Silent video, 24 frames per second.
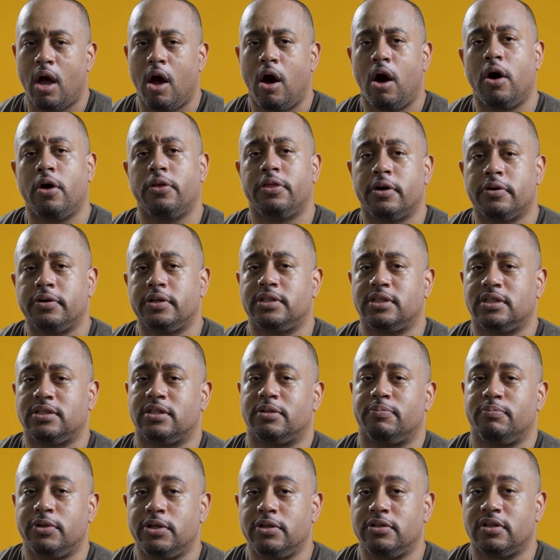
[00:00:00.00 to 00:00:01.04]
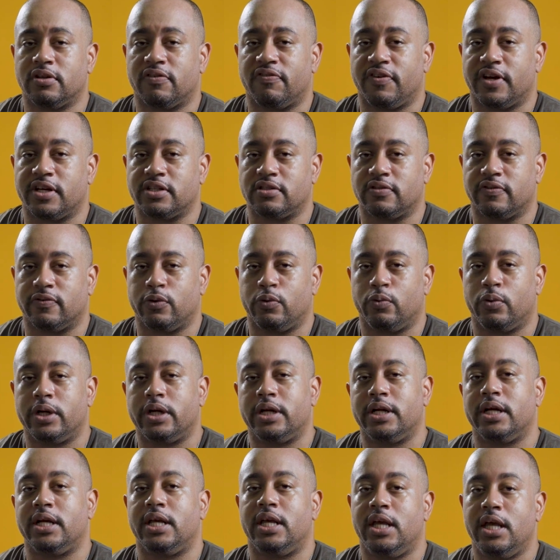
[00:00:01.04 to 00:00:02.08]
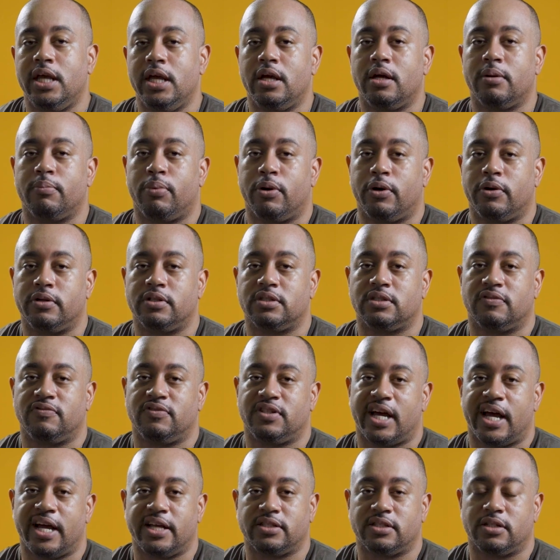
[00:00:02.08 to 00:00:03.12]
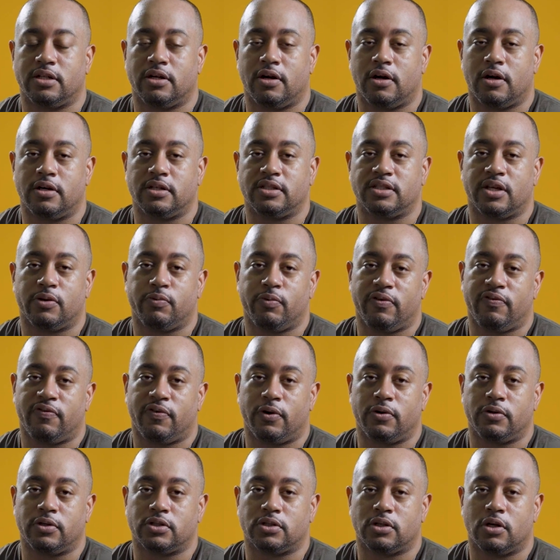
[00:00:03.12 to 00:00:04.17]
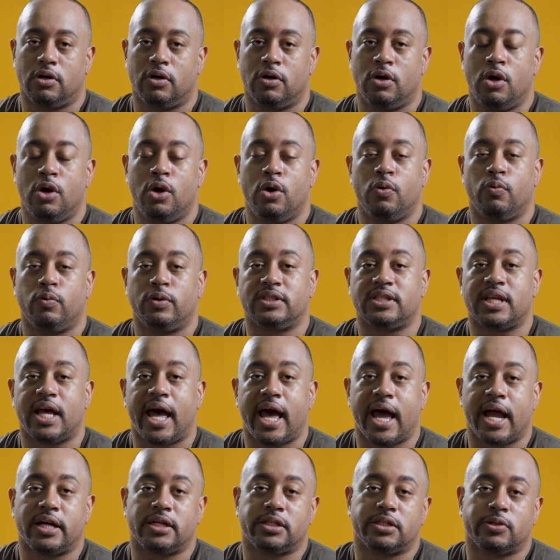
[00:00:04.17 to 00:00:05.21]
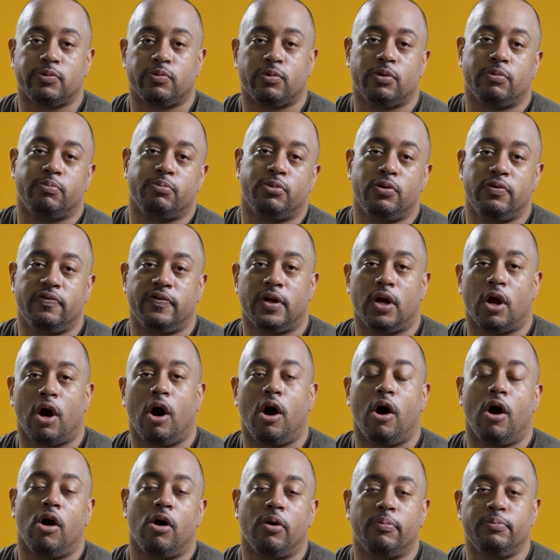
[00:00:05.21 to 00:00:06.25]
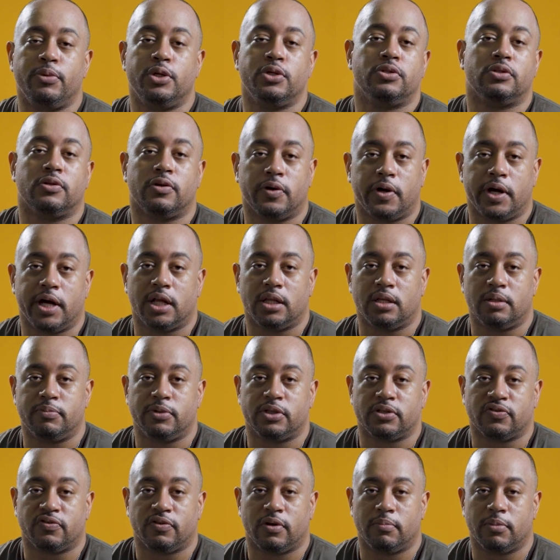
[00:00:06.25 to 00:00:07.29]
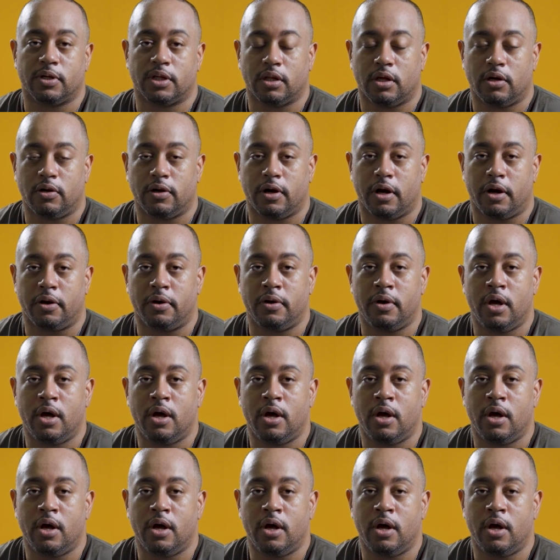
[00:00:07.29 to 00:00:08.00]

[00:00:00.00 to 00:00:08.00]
Although this is a music festival, one of the key components of Jazz in the Gardens that we focused on was actually removing all musical elements from the logo.